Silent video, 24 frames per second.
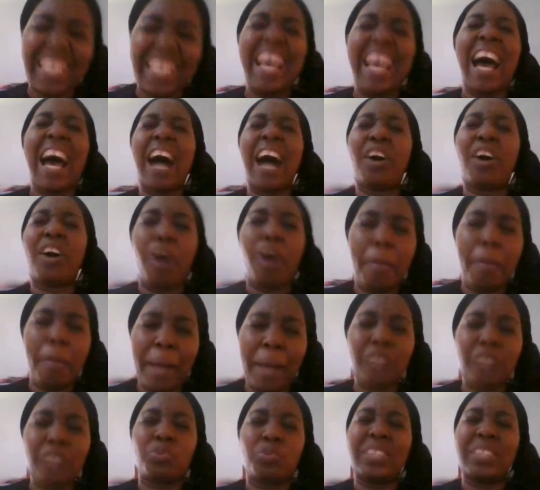and come
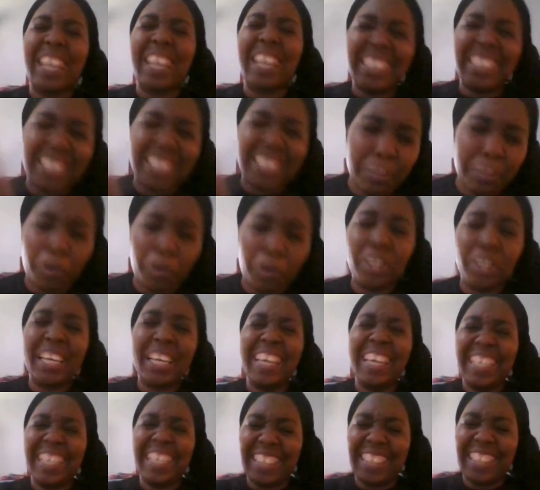out with testimony
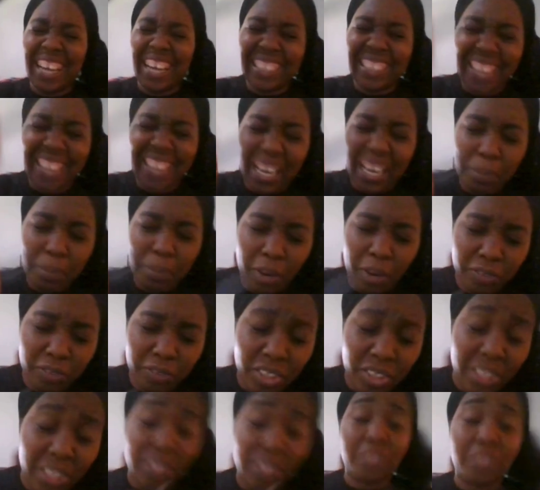in the name of
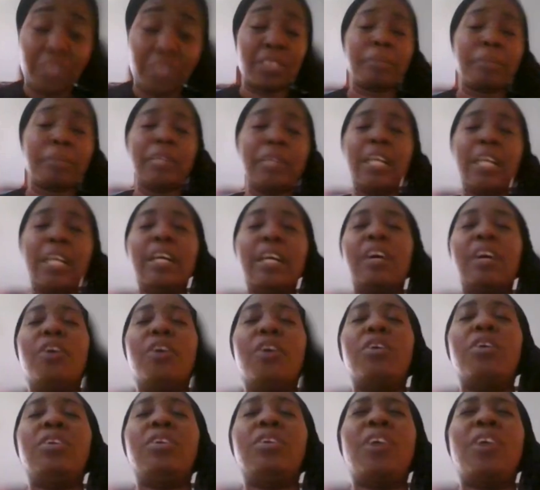Jesus.
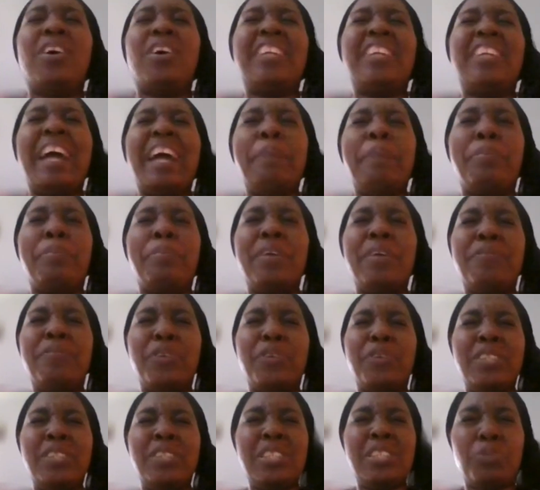Oh Lord, I pray
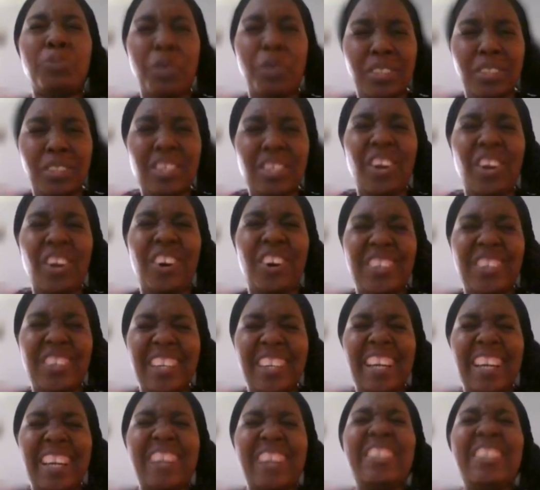for this one's Lord
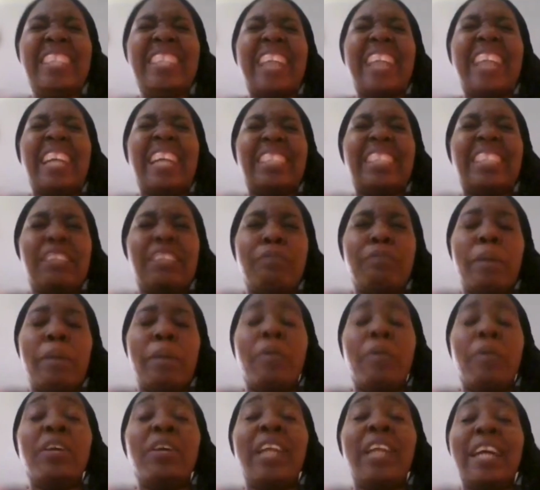retentive
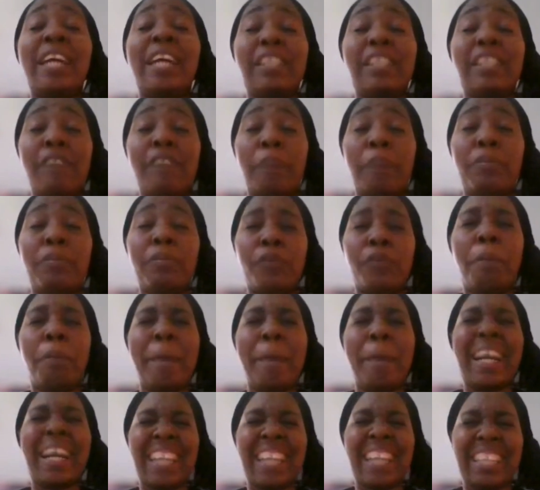memory like never before,
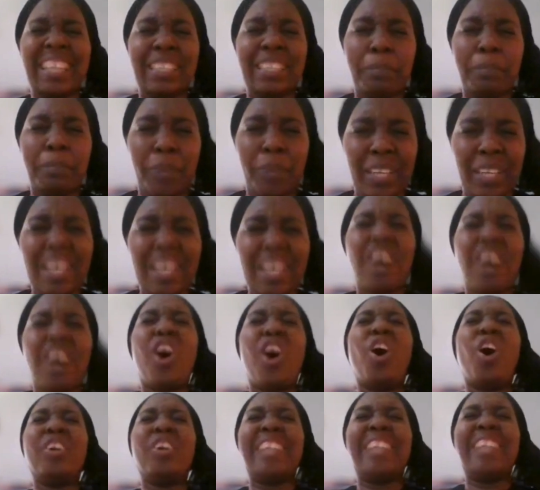magnetic brain,
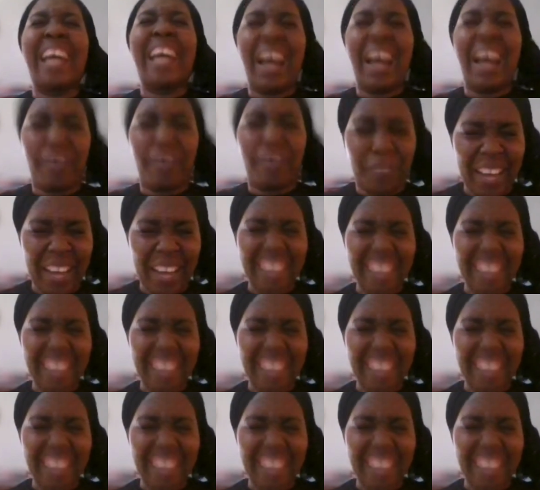all they have read.